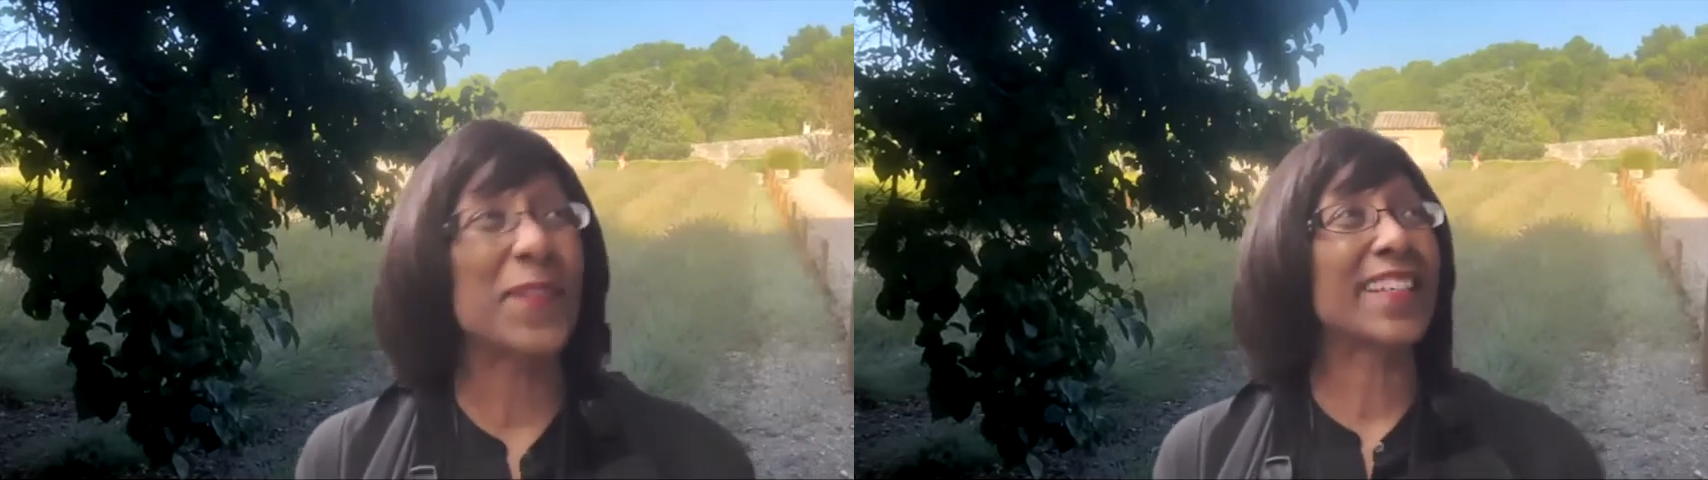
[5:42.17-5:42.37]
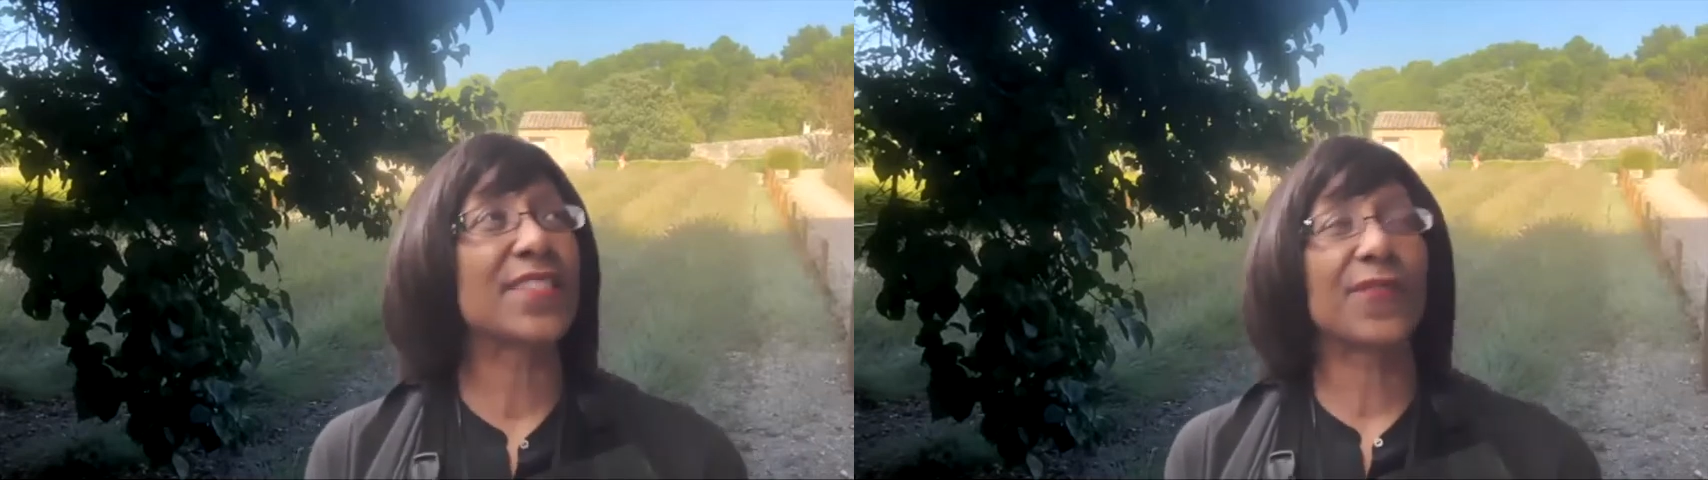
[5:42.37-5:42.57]

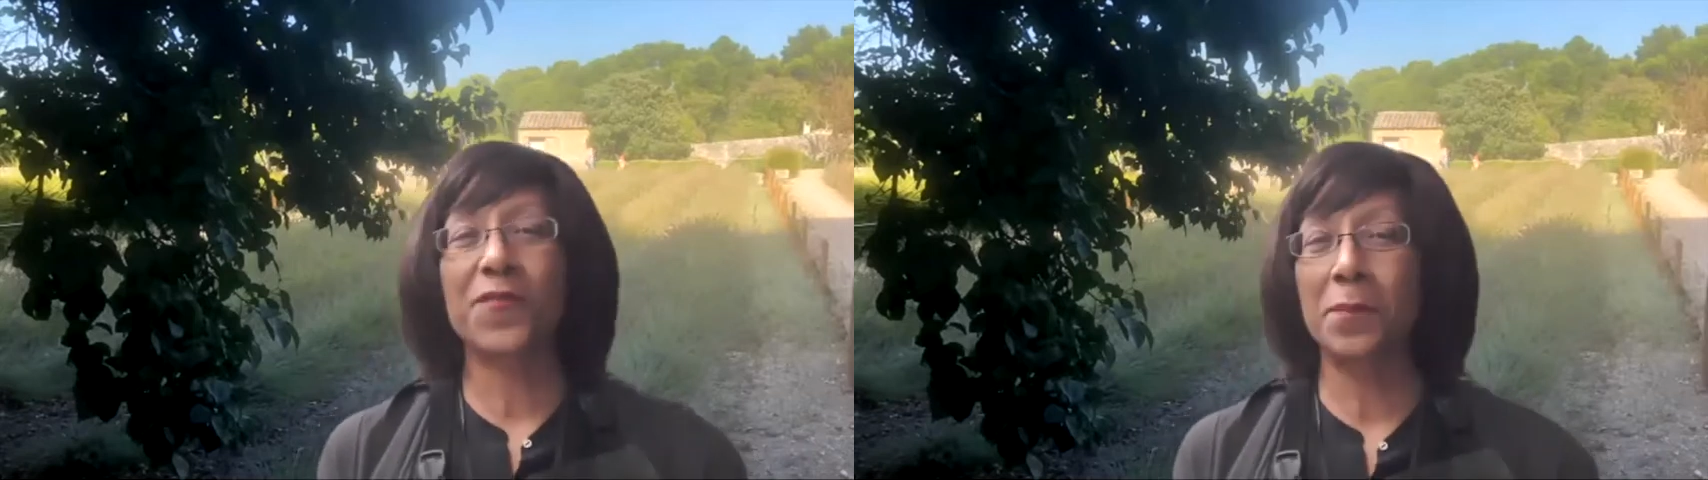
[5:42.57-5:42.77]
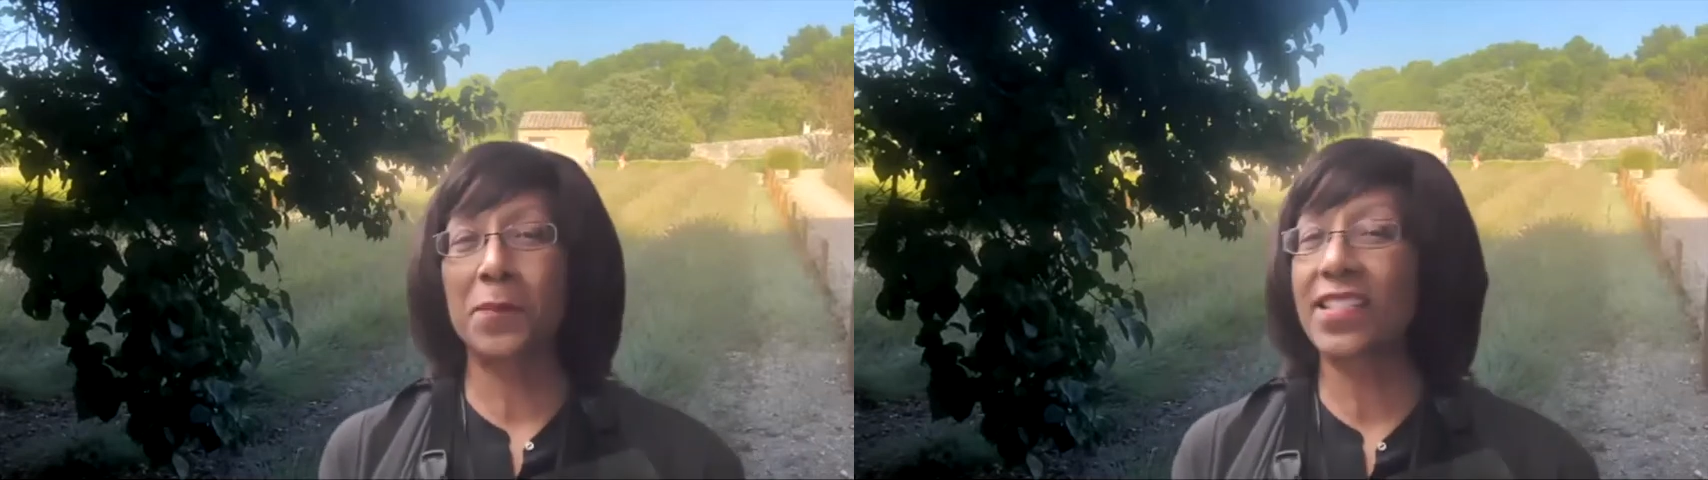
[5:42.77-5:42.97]
least
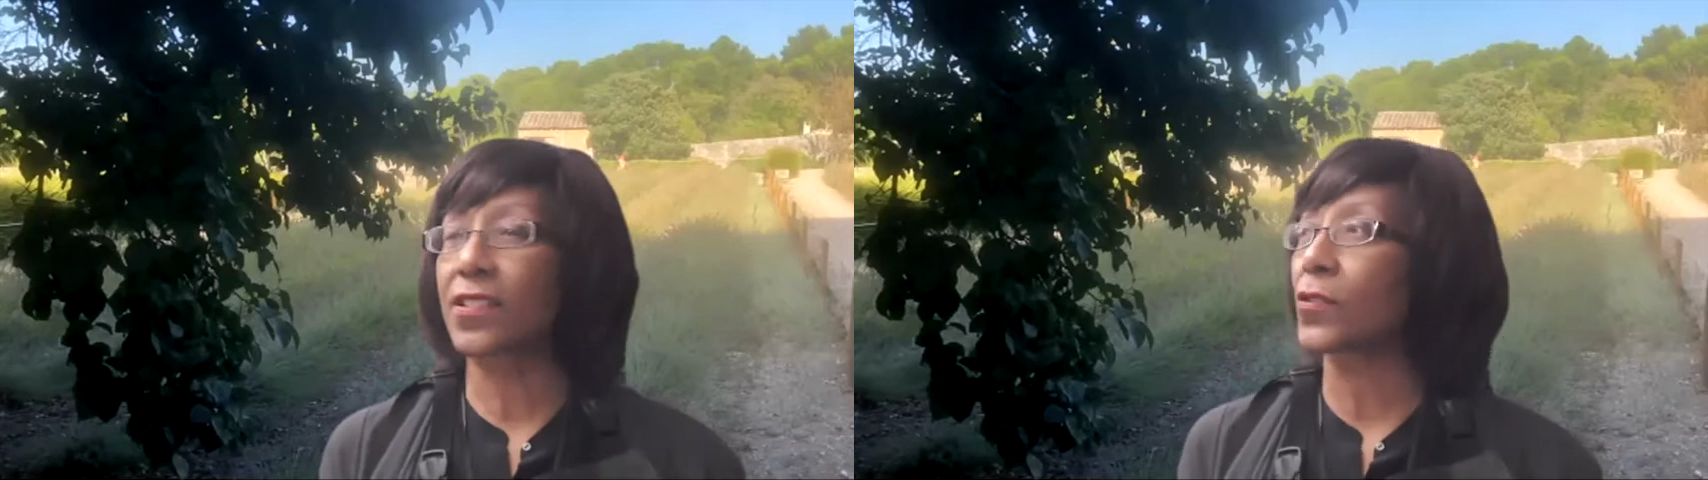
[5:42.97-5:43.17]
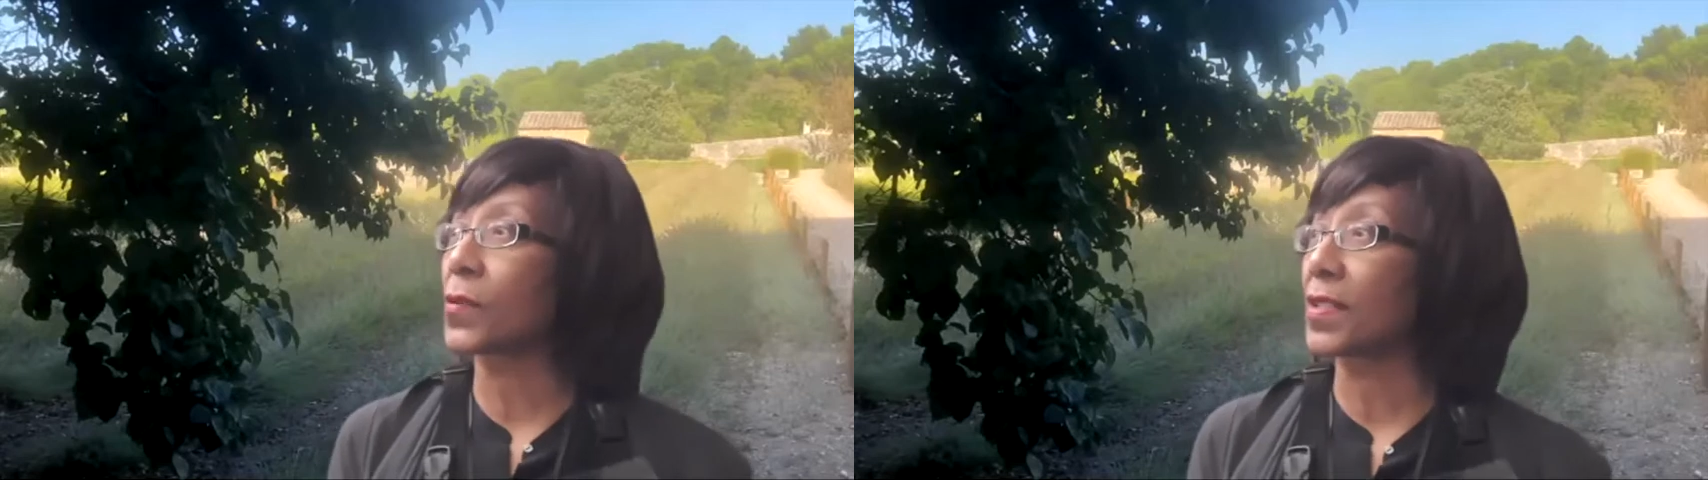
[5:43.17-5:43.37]
15 minutes to
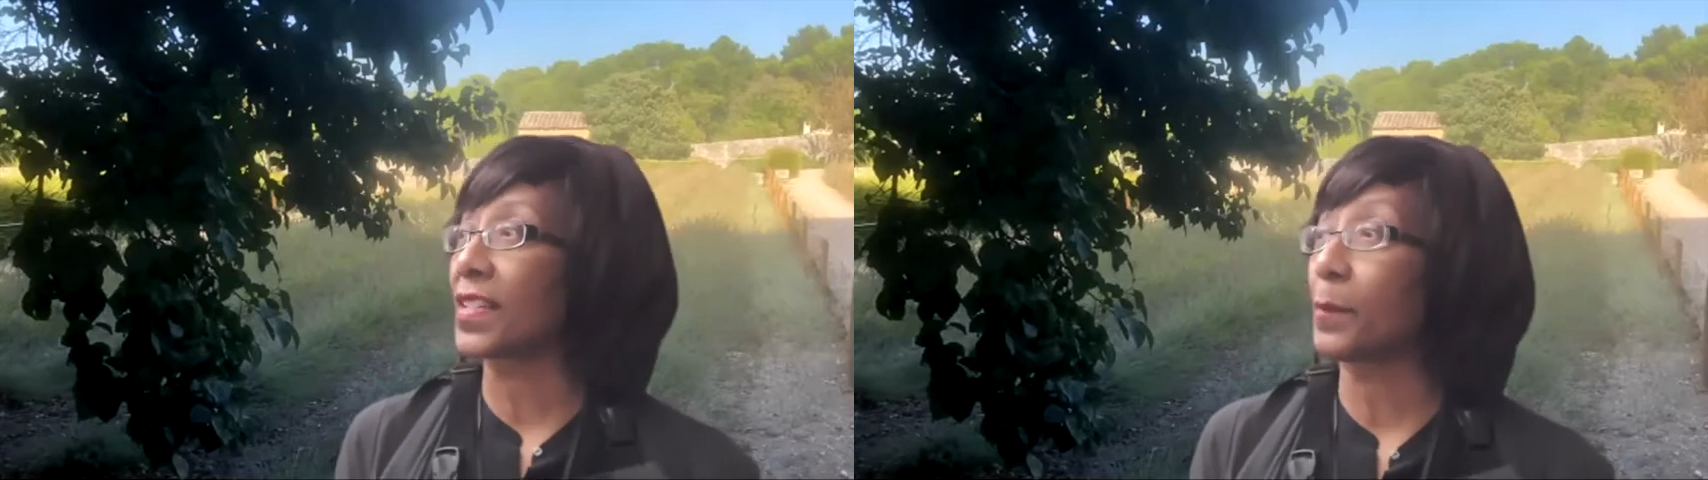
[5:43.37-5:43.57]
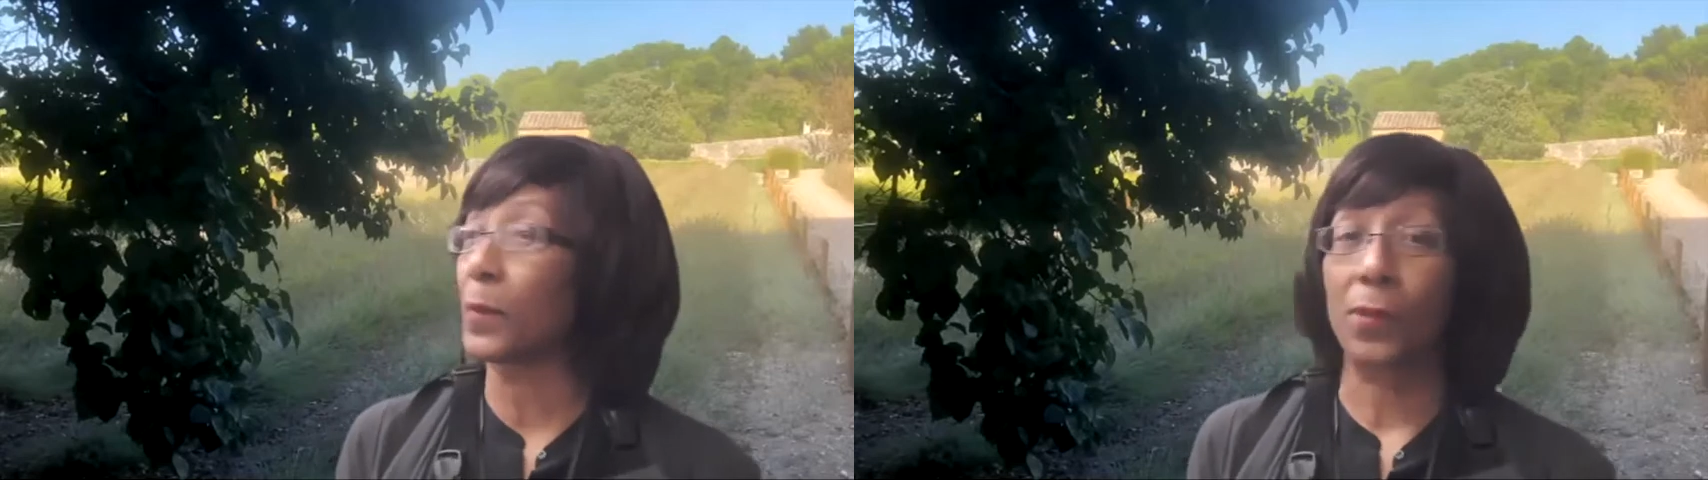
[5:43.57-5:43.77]
do the
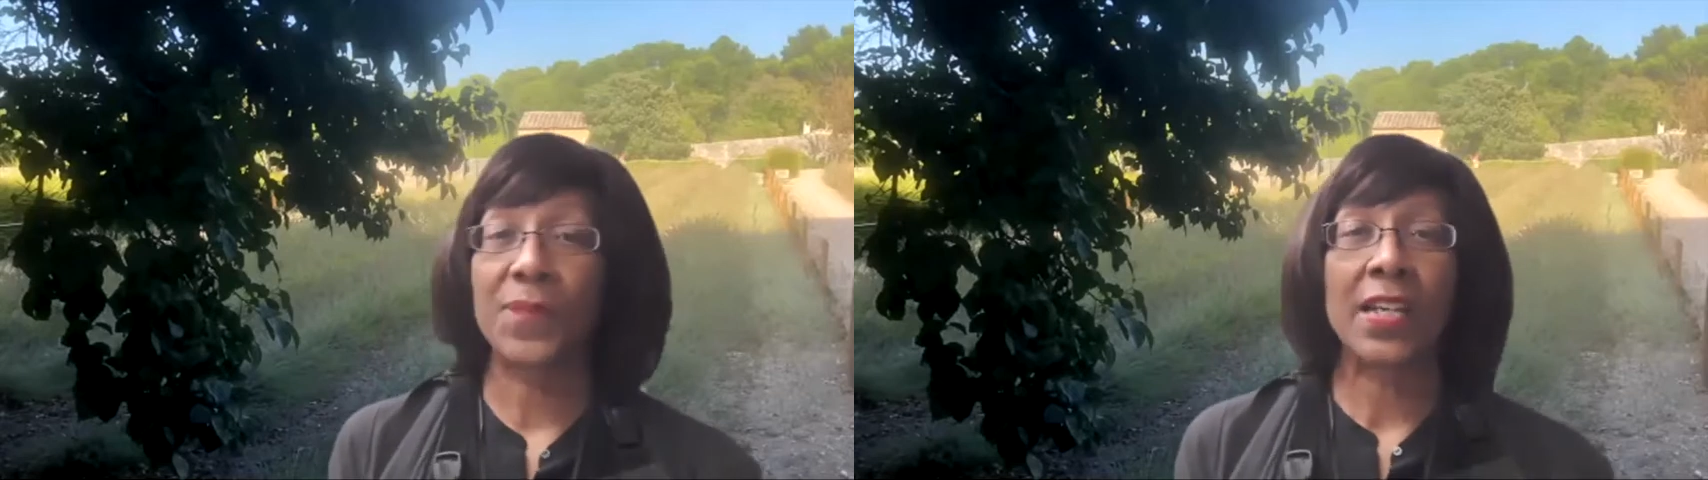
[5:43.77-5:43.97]
demo.